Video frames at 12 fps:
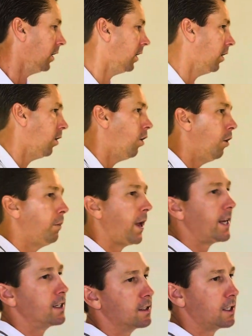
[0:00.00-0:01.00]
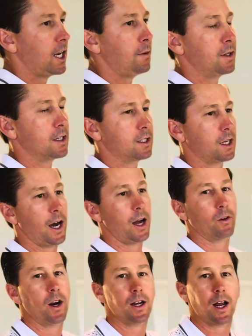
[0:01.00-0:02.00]
a whole paint scheme inside.
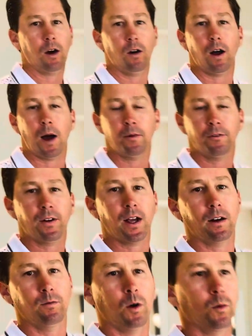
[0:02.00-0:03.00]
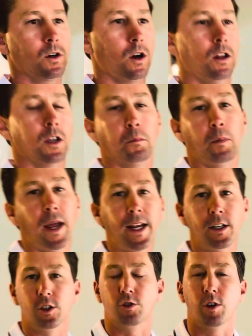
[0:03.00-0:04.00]
Right now, I'm a fan of what we're calling
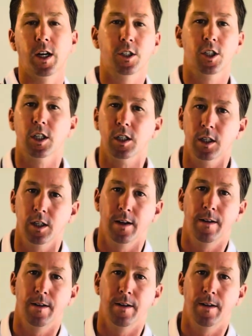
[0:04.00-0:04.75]
paint drenching.